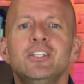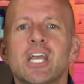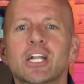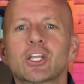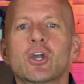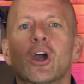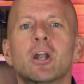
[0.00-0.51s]

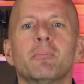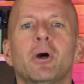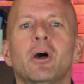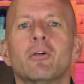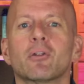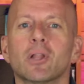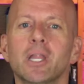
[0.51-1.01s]
Check the card
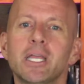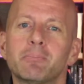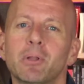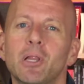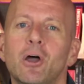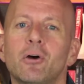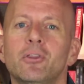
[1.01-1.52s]
above or the link
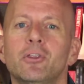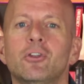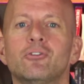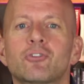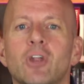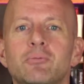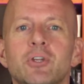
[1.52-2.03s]
below in the
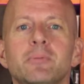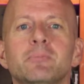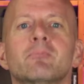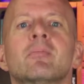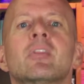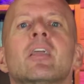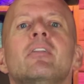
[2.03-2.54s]
description.
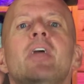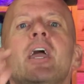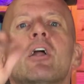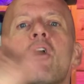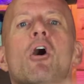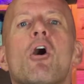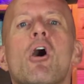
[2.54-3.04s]

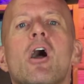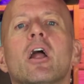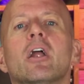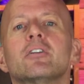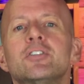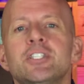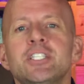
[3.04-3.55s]
There
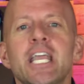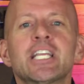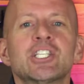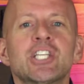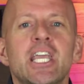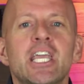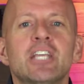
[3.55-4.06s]
are
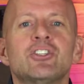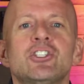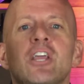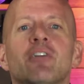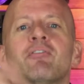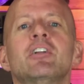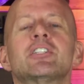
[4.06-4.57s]
6-ish
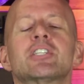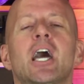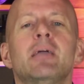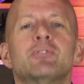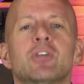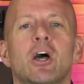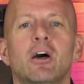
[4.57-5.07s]
different
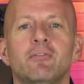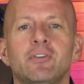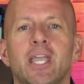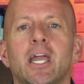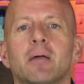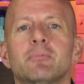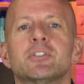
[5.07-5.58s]
types of
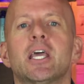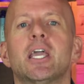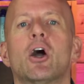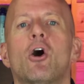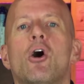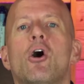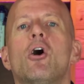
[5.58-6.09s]
get-ups. They
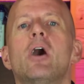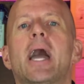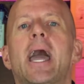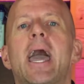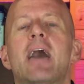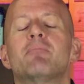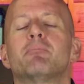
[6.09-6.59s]
all
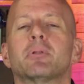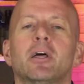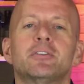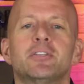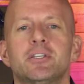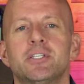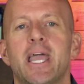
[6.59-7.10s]
have
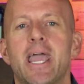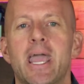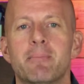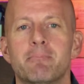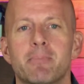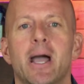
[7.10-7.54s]
pluses and